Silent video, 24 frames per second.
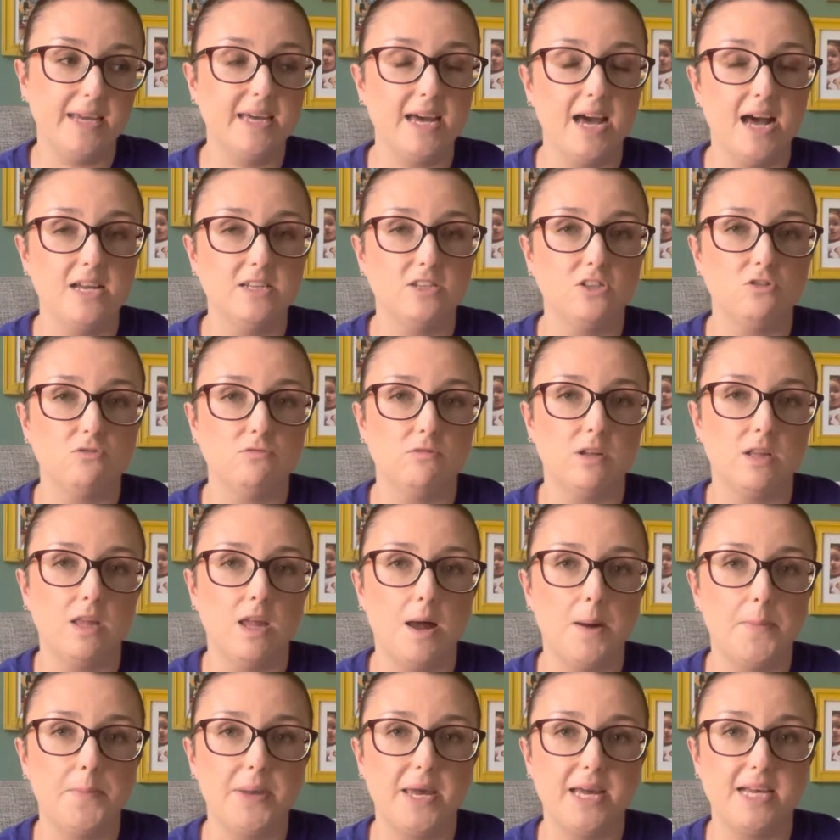Castle
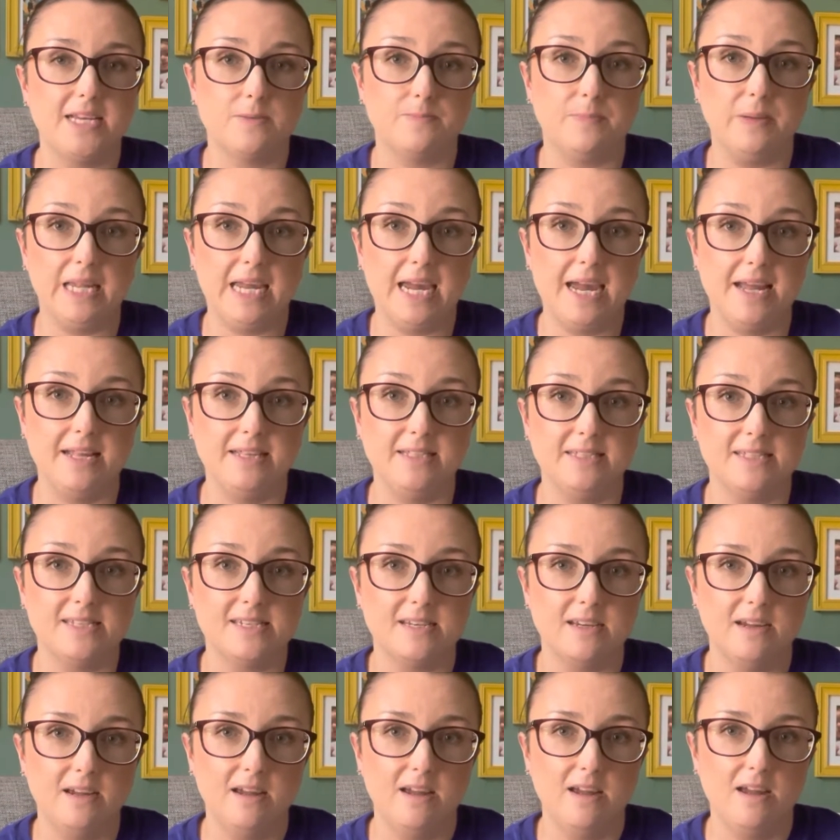Club explained
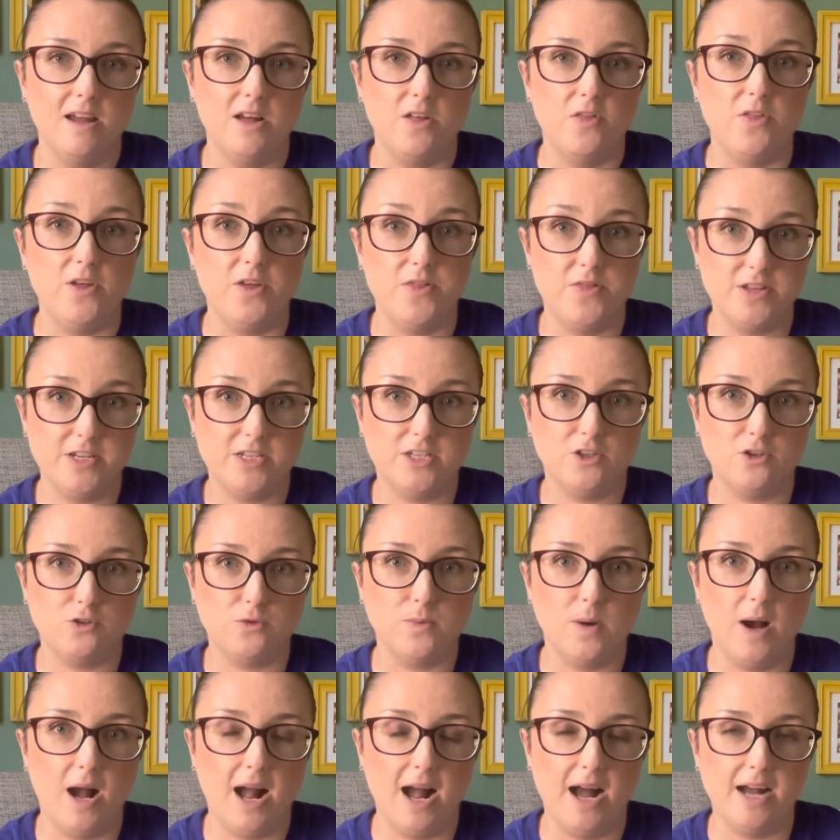that this is
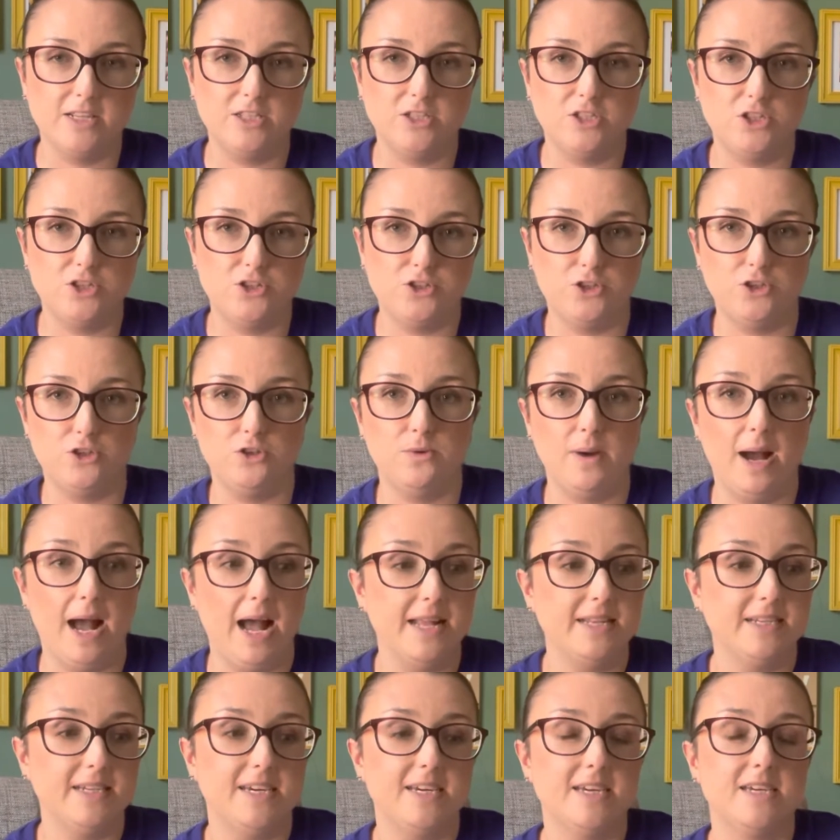what I had to do.
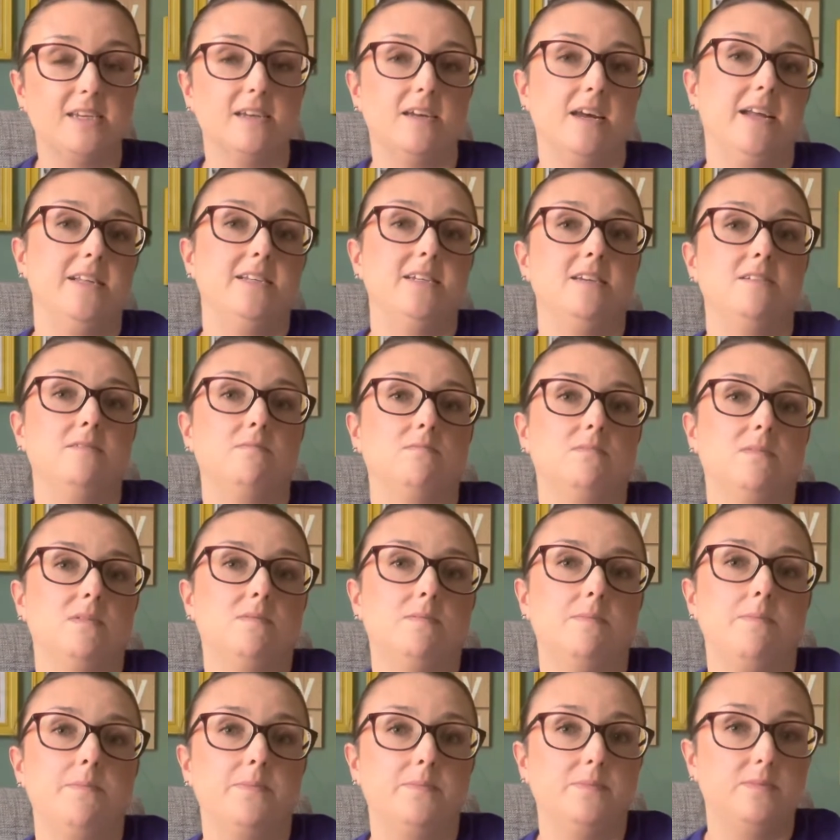And he
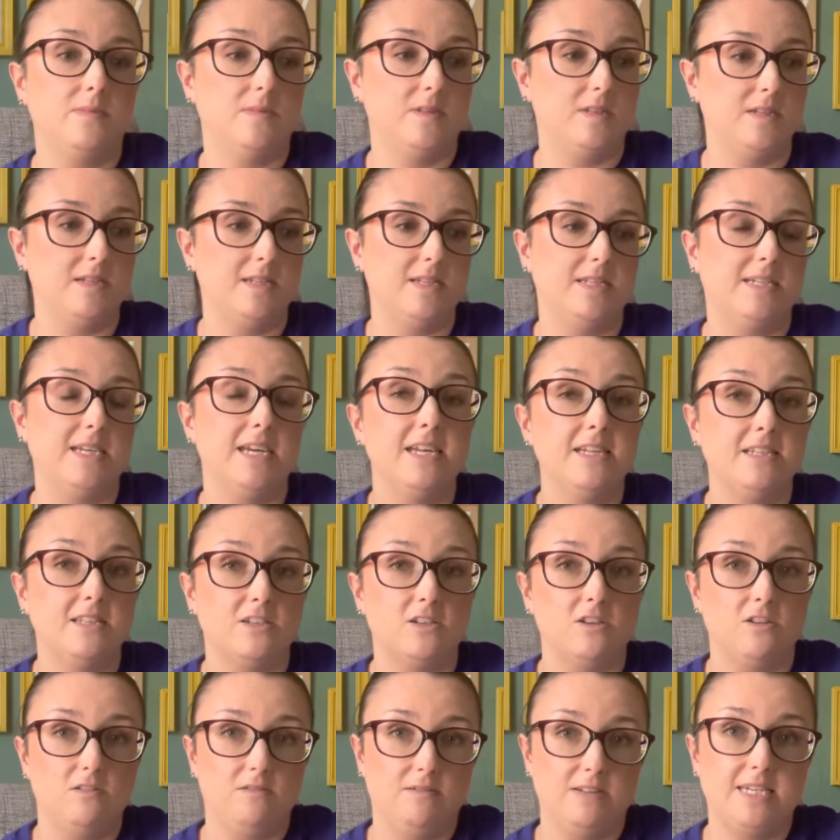did
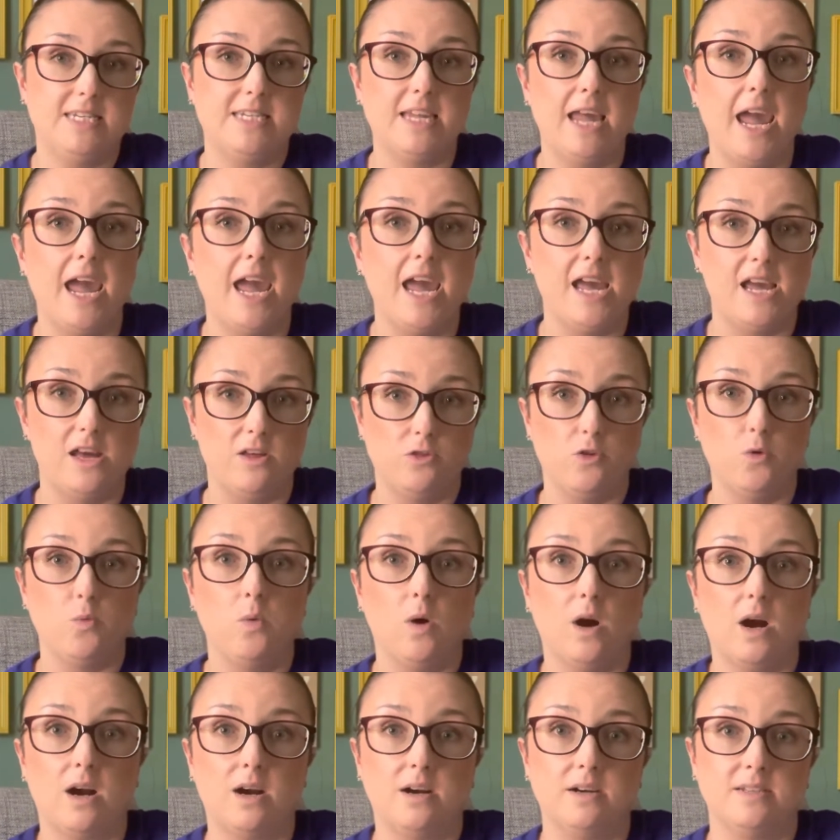say the
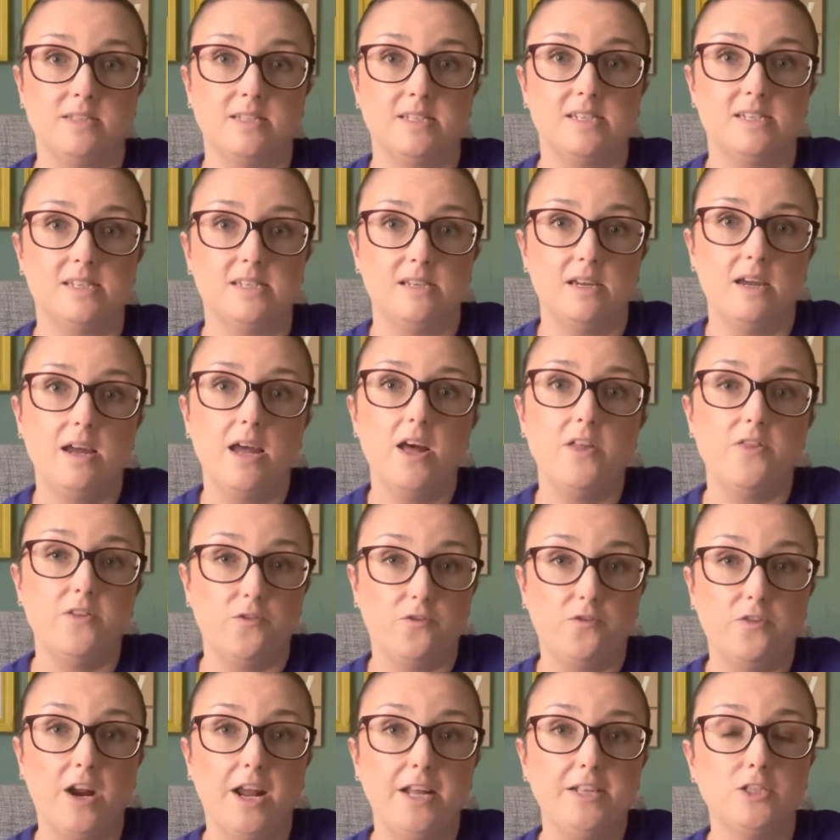words, the
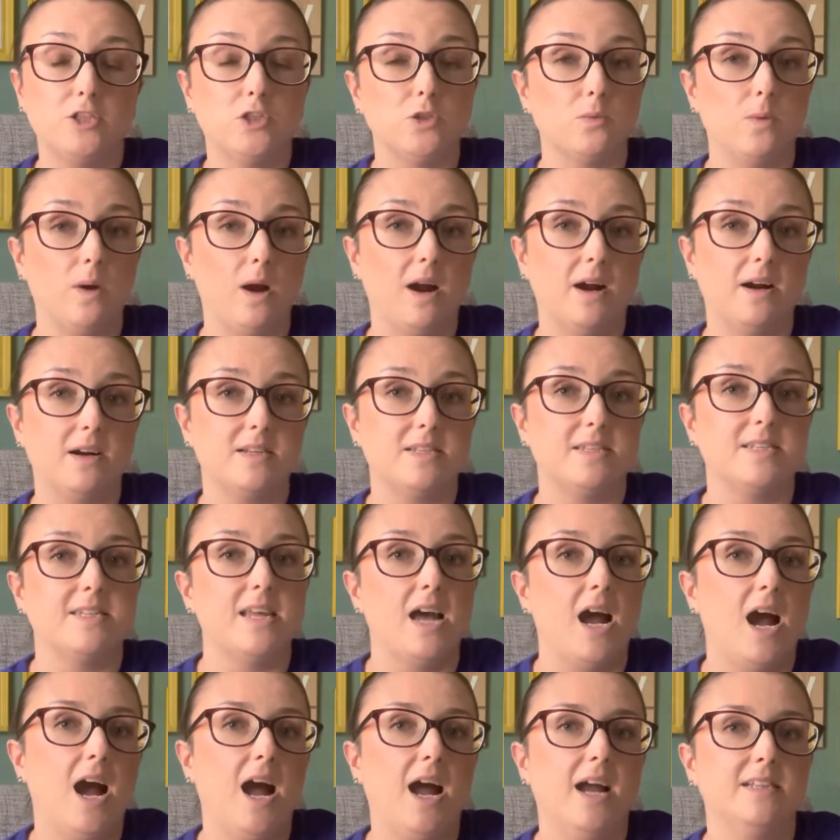French words
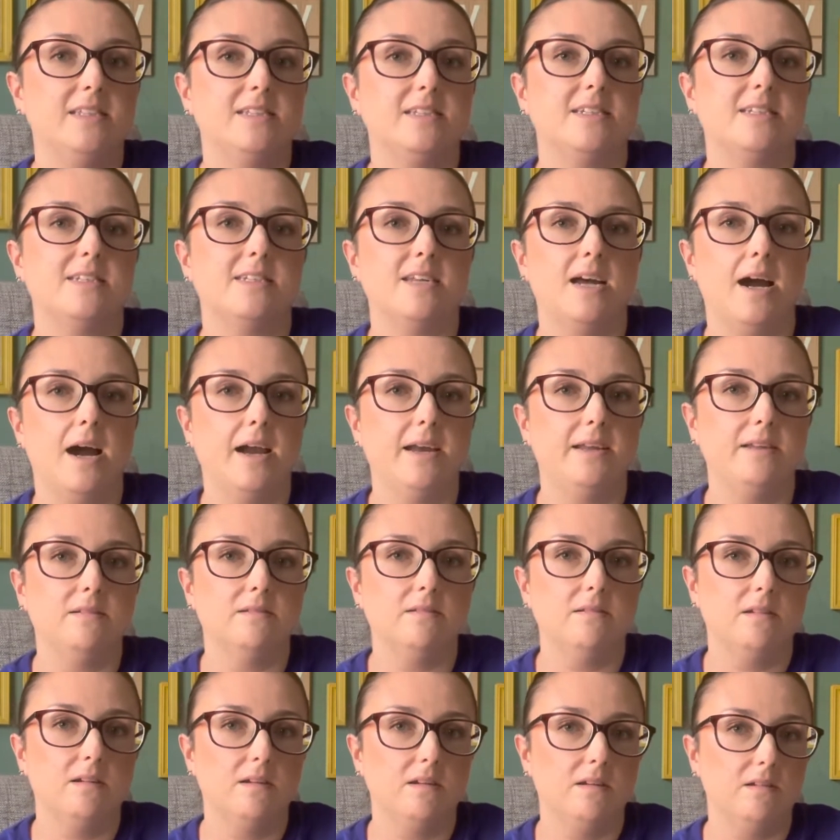that I had to
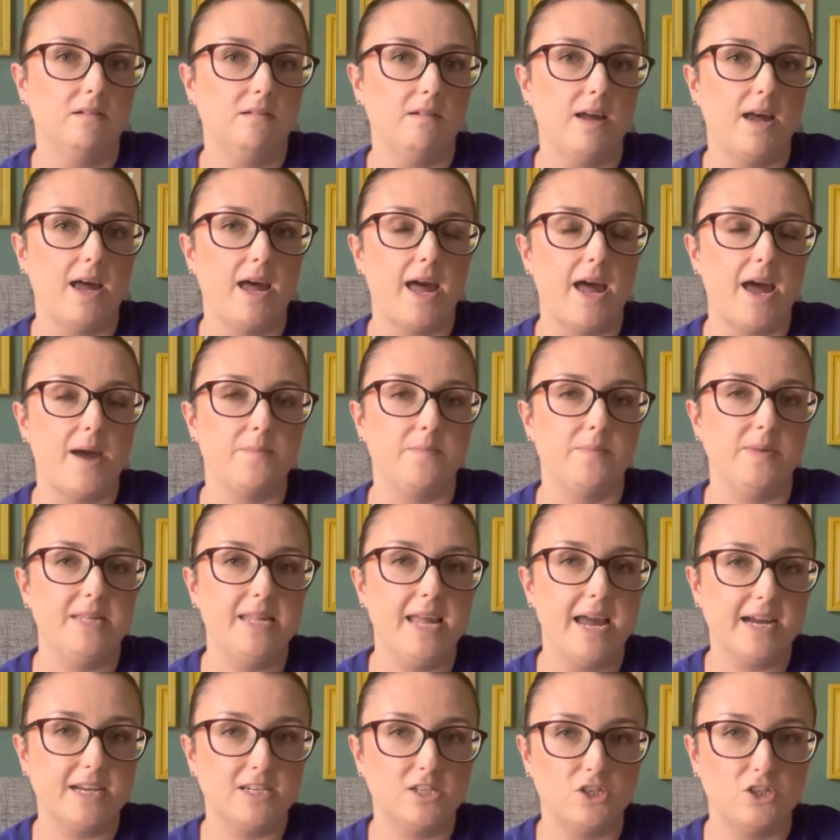sign
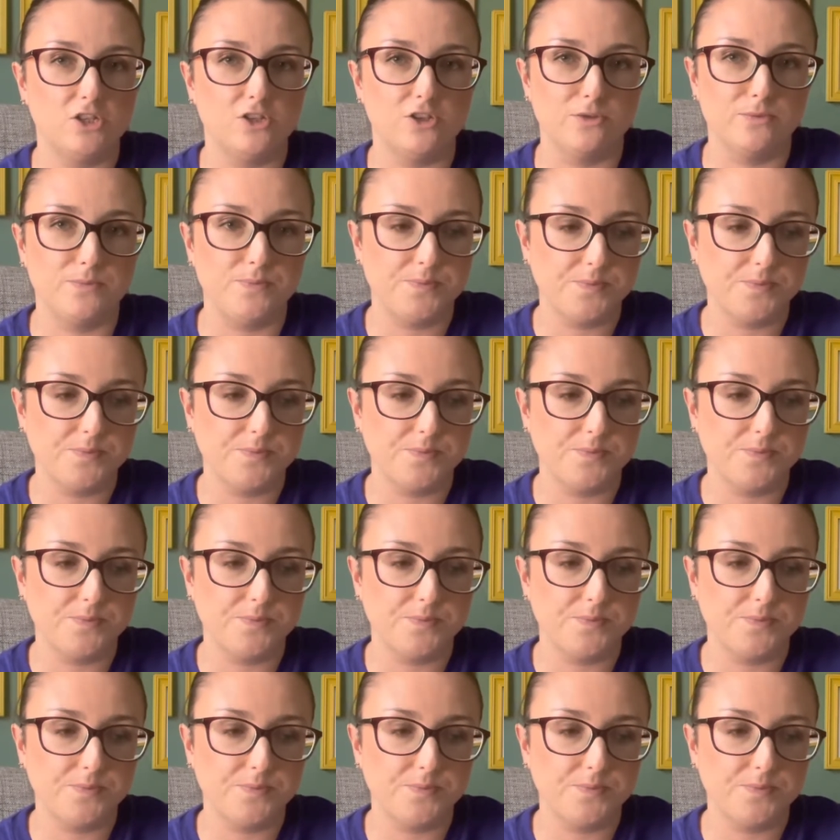next to.